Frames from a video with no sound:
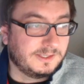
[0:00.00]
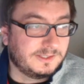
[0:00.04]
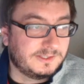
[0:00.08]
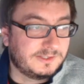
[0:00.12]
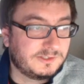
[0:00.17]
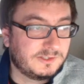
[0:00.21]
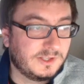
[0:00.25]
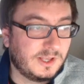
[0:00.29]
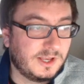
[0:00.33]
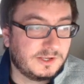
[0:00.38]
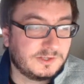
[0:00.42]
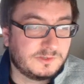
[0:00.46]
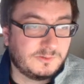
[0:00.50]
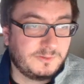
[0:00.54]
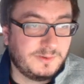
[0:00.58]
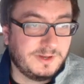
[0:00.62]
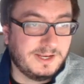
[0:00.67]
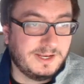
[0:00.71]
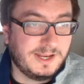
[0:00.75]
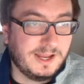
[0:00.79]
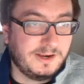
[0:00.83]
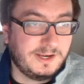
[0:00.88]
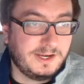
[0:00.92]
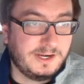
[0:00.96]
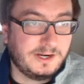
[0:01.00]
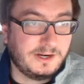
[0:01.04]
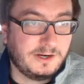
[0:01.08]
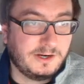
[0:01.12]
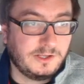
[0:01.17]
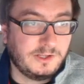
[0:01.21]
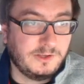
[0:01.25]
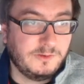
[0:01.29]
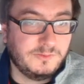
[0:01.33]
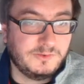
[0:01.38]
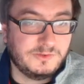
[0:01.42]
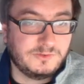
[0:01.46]
slugs would be down here,
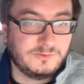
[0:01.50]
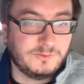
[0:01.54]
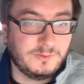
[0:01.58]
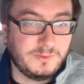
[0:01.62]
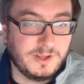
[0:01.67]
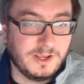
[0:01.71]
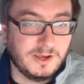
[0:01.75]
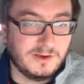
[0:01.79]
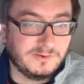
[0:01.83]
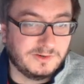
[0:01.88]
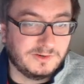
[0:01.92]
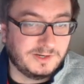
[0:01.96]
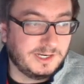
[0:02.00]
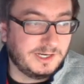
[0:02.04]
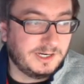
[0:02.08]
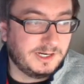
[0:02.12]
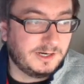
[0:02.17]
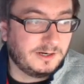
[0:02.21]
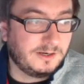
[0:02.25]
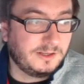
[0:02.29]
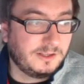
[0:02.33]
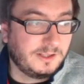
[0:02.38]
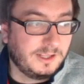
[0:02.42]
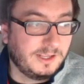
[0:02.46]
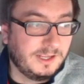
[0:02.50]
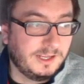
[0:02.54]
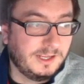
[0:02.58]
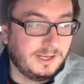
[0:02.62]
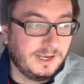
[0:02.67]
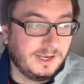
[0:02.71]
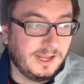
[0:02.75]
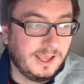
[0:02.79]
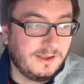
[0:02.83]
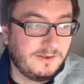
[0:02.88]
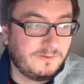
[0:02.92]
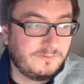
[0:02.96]
humans would be over here, and
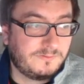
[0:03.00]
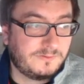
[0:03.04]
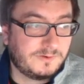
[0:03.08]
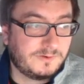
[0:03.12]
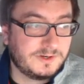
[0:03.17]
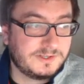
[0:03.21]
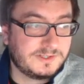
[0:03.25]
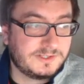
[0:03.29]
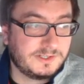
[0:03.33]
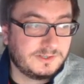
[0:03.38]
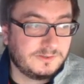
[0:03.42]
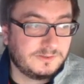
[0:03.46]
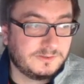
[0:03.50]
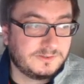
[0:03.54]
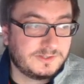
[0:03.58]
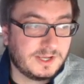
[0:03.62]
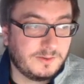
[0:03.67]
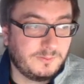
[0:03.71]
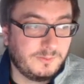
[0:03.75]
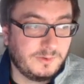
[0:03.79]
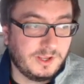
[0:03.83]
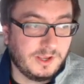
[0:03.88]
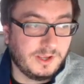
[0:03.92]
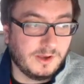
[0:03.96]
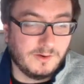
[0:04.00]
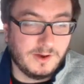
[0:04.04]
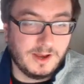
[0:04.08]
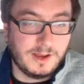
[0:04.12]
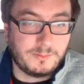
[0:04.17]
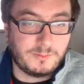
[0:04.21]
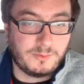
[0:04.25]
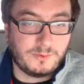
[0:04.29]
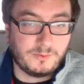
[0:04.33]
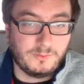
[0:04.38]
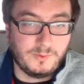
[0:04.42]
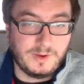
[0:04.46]
every single time we go
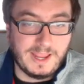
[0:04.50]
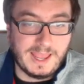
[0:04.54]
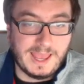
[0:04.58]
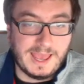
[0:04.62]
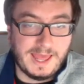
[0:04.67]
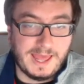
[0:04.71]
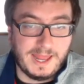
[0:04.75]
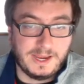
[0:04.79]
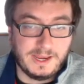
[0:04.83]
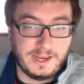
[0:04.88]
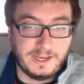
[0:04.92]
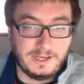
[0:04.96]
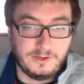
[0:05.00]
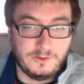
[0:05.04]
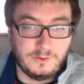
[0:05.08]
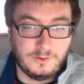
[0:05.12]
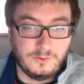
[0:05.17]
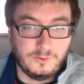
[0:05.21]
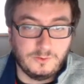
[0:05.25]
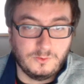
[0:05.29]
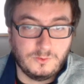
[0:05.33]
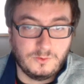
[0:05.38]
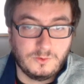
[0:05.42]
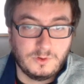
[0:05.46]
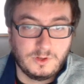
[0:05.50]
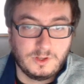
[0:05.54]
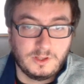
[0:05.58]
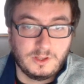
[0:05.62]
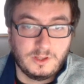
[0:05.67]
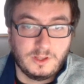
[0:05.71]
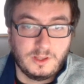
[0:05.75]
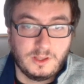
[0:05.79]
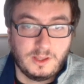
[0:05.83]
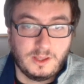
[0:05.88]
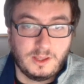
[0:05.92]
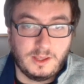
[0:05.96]
up, we add a new
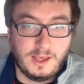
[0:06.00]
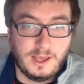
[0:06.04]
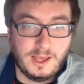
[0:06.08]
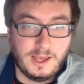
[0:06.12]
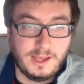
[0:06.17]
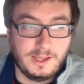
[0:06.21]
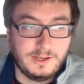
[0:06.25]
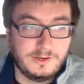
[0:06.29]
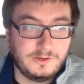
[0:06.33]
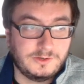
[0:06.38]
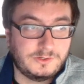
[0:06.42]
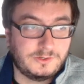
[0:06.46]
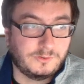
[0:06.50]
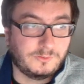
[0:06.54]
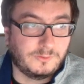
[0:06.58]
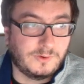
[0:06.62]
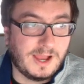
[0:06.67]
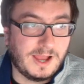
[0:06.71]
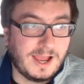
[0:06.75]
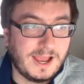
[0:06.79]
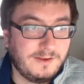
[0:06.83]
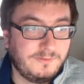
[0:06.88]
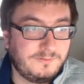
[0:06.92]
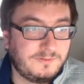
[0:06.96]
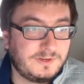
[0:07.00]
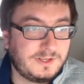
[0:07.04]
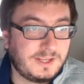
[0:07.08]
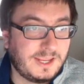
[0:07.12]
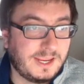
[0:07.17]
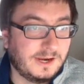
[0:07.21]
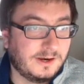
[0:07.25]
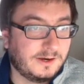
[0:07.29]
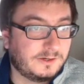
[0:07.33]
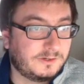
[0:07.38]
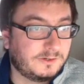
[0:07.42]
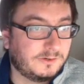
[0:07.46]
derived
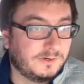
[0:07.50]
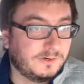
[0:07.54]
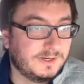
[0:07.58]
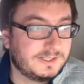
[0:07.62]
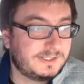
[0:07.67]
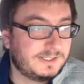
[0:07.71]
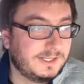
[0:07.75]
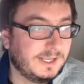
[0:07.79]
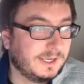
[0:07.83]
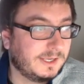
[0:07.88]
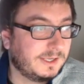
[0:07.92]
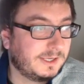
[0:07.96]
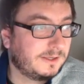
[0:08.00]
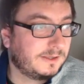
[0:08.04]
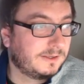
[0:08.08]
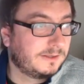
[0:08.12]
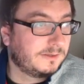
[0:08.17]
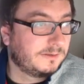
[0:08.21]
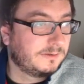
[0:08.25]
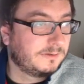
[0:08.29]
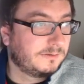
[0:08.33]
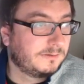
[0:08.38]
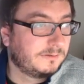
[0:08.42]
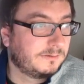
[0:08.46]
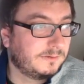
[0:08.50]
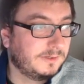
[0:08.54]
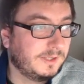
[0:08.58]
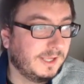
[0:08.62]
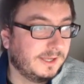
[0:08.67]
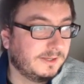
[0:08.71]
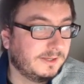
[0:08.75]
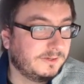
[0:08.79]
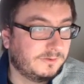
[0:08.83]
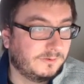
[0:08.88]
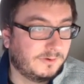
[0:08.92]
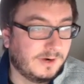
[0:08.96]
characteristic. Yeah,
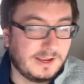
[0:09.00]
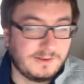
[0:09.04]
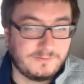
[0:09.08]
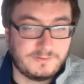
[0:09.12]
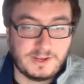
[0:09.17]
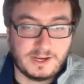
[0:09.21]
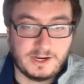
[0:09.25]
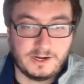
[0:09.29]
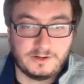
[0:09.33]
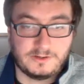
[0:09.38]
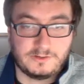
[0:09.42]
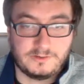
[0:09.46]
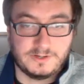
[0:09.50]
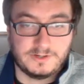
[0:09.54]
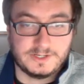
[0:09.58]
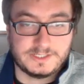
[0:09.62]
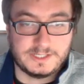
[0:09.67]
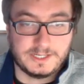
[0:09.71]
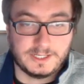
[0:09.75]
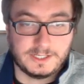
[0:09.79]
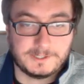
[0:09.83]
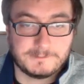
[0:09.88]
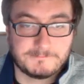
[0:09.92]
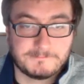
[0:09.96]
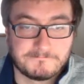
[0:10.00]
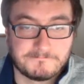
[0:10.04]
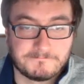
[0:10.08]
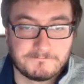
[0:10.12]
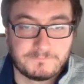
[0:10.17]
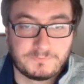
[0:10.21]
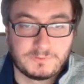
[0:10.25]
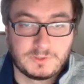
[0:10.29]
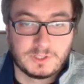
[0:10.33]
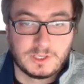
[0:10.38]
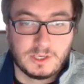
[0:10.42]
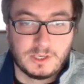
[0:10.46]
derived characteristic.
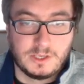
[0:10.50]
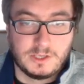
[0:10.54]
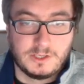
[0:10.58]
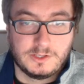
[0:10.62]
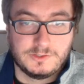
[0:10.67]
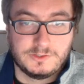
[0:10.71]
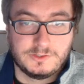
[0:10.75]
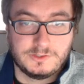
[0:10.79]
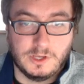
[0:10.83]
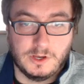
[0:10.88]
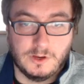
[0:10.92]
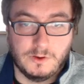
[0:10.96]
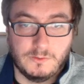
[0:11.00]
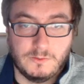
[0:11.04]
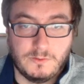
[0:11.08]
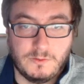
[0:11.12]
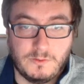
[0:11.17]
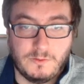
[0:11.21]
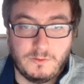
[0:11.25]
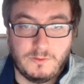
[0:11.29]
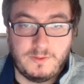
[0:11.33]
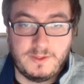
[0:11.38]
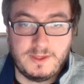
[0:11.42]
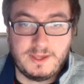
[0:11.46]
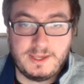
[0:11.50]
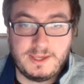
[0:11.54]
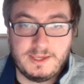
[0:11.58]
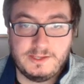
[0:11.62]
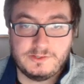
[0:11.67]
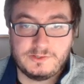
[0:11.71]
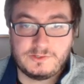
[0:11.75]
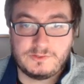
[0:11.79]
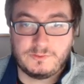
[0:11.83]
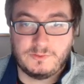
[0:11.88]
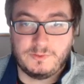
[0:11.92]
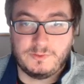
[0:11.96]
So
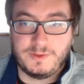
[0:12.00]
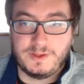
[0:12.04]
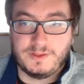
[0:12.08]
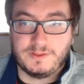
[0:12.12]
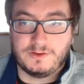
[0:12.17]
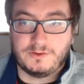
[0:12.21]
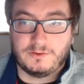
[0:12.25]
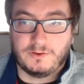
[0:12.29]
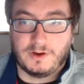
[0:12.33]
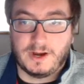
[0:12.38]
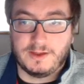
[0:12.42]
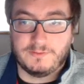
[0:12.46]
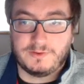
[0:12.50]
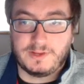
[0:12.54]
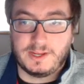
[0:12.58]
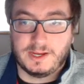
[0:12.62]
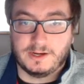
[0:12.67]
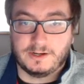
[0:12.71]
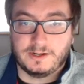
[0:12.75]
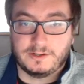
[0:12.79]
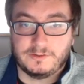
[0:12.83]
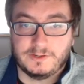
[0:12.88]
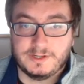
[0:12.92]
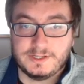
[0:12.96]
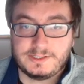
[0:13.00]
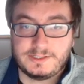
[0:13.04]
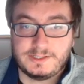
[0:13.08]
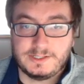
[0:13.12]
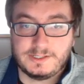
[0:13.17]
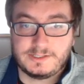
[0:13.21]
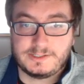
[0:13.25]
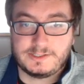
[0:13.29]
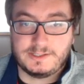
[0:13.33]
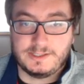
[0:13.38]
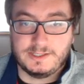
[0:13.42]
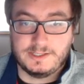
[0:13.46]
these would be the derived
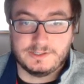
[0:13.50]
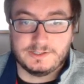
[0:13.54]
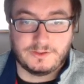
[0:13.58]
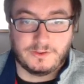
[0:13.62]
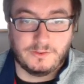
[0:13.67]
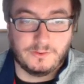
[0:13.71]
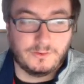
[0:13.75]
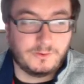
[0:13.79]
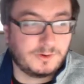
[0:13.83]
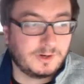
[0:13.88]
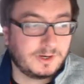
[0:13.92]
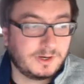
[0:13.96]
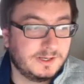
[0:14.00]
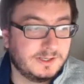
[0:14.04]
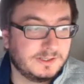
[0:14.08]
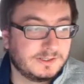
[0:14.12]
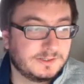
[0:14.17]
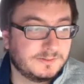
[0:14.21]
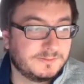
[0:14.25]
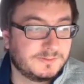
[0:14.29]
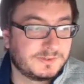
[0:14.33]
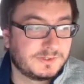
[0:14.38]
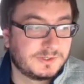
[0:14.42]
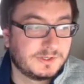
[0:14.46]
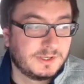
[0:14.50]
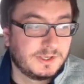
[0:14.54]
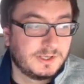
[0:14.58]
characteristics. These are the organisms.